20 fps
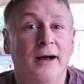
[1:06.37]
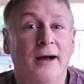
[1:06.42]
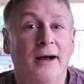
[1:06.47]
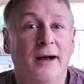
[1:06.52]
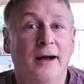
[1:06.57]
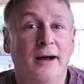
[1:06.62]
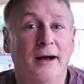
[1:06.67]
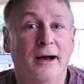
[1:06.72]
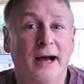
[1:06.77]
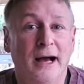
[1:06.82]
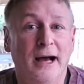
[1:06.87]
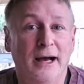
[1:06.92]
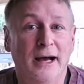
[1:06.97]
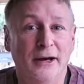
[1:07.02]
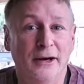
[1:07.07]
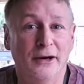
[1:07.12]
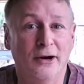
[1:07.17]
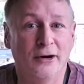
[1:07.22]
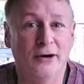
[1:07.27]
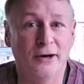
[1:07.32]

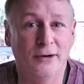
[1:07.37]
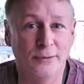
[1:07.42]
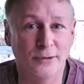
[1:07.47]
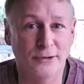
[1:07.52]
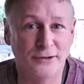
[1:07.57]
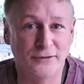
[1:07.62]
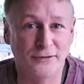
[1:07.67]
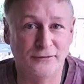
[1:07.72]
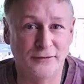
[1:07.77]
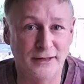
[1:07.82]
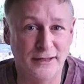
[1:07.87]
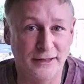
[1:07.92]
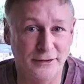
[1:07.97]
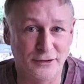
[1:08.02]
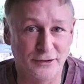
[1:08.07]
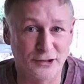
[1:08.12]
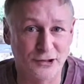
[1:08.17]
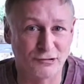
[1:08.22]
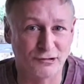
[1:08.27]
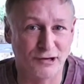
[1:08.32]
And I was
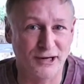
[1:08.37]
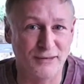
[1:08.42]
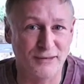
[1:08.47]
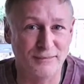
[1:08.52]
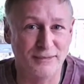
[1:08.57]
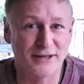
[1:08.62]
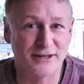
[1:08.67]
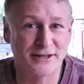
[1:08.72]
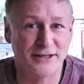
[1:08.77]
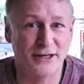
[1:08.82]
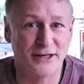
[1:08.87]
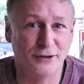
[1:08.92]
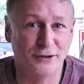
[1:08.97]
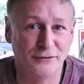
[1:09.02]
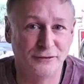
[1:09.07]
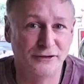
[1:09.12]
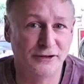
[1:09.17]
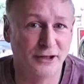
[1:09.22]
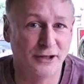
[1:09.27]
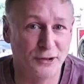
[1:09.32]
feeling the strain
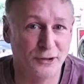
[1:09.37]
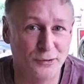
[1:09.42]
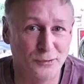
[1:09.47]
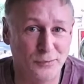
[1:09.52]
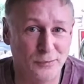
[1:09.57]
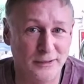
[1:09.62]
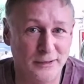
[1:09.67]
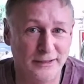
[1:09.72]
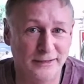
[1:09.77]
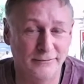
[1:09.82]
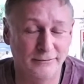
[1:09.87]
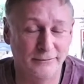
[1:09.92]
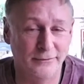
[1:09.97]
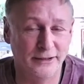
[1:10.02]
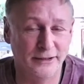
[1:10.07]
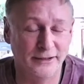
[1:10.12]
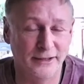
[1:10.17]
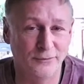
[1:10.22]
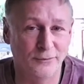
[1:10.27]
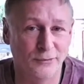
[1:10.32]
myself, so
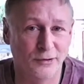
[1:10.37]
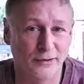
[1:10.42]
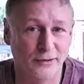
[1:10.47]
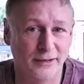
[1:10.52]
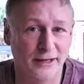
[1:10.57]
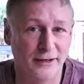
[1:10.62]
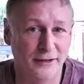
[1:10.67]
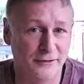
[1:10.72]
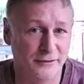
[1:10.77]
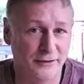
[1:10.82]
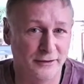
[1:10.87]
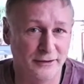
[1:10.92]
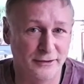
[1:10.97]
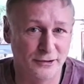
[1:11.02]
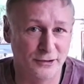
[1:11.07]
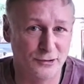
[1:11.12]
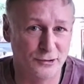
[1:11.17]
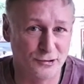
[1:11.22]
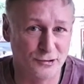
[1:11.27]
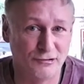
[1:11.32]
we didn't want
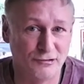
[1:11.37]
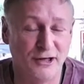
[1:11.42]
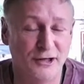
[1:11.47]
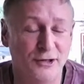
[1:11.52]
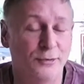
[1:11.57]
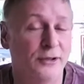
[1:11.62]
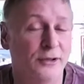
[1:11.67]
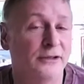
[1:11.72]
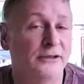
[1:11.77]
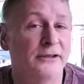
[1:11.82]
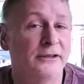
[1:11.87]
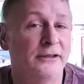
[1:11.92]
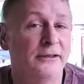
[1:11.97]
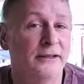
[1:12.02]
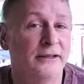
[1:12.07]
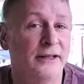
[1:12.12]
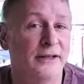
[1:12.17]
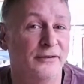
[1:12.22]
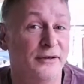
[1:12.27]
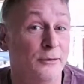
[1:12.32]
anything too strenuous
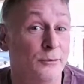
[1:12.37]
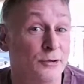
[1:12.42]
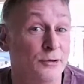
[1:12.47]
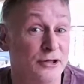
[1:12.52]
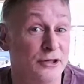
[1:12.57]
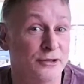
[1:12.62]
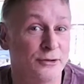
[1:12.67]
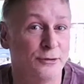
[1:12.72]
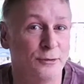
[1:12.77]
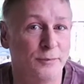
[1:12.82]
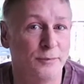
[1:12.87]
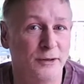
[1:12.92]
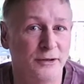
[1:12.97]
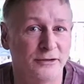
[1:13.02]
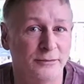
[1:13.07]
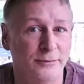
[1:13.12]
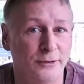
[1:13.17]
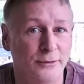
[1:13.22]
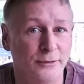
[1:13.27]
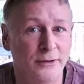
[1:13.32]
if it was at all
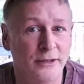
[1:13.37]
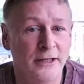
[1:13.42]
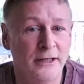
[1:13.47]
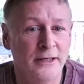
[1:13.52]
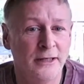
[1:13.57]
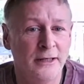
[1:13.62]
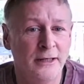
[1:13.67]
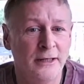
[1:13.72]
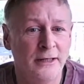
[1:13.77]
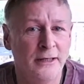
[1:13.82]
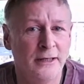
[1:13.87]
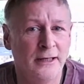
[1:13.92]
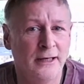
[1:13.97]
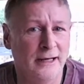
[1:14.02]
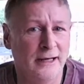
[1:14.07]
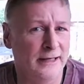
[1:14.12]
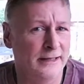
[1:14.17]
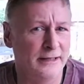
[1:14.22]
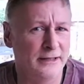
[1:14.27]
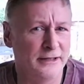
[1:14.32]
possible.
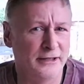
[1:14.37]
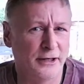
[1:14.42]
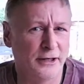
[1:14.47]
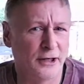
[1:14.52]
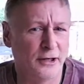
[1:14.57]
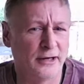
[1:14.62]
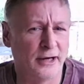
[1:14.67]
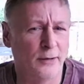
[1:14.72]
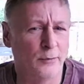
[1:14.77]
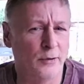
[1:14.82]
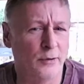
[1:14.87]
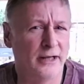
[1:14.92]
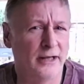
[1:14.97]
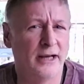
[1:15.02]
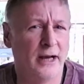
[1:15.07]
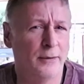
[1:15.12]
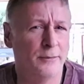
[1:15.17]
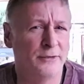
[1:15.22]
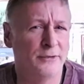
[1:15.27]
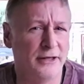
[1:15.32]
And he said, okay, well,
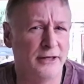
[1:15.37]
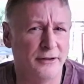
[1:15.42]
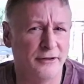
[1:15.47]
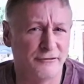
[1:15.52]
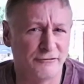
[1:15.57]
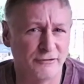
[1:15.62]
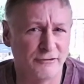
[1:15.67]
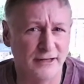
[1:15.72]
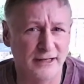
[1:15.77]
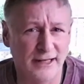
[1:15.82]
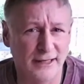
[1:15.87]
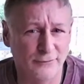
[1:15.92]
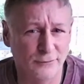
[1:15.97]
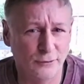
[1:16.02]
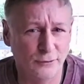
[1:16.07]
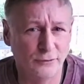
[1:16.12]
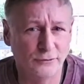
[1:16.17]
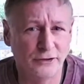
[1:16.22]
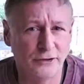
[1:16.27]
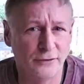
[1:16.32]
it comes in 3
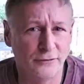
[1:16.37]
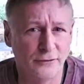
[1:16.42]
levels.